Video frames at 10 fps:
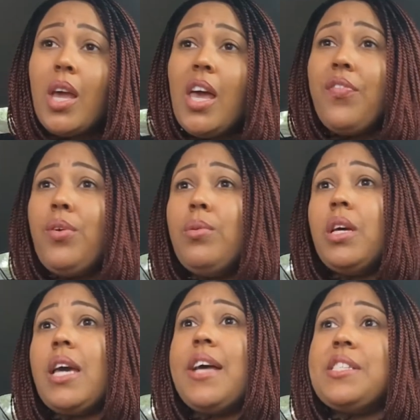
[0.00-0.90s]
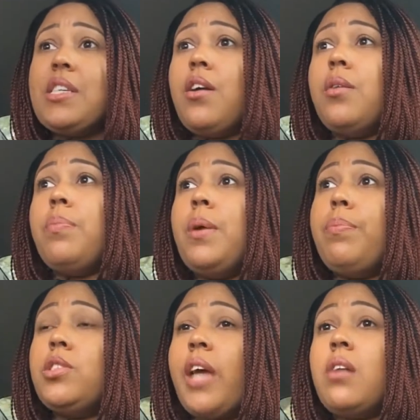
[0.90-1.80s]
If you look at certain
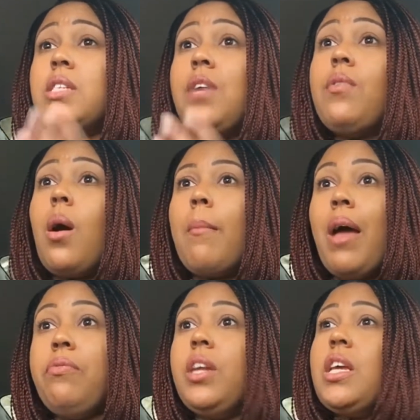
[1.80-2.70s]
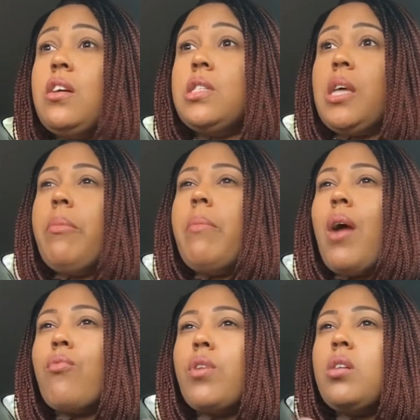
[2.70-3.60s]
people's channels, even on my videos, some of
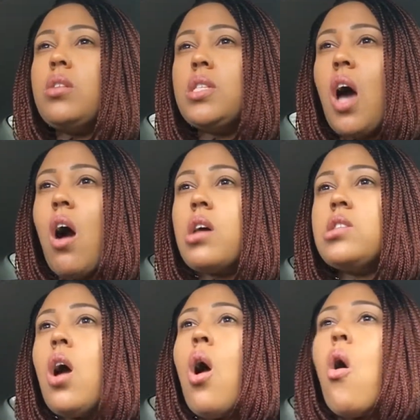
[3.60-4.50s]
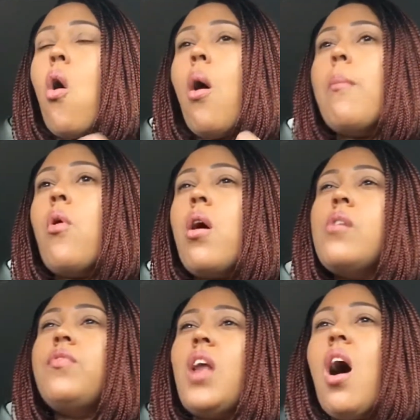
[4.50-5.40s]
my real talks are more
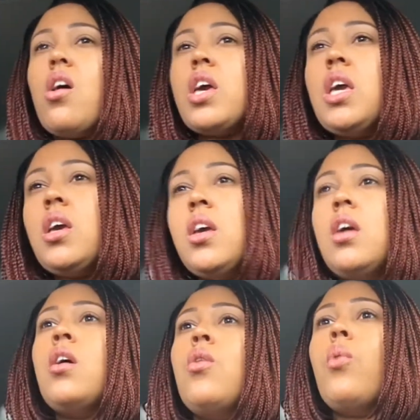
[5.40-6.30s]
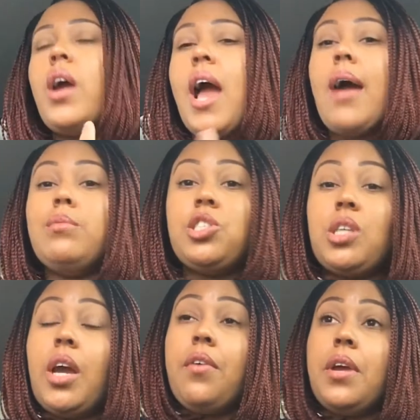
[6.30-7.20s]
of vlogging, where I'm
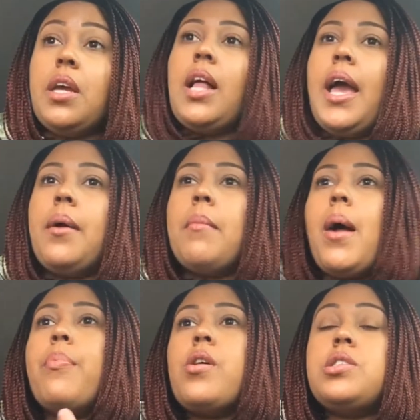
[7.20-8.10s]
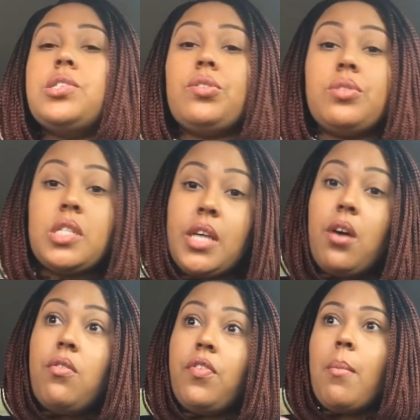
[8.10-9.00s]
sharing, like, my personal
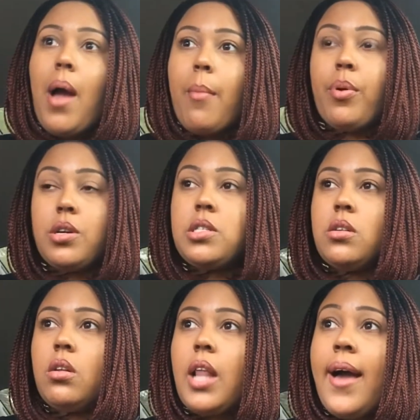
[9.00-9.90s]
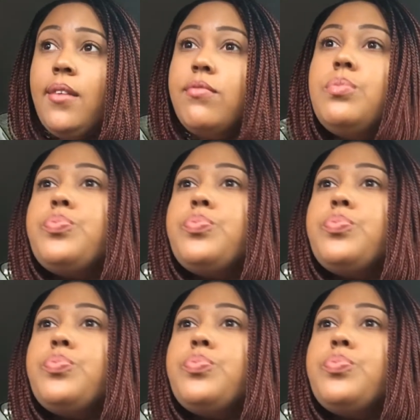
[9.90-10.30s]
self and my personal life.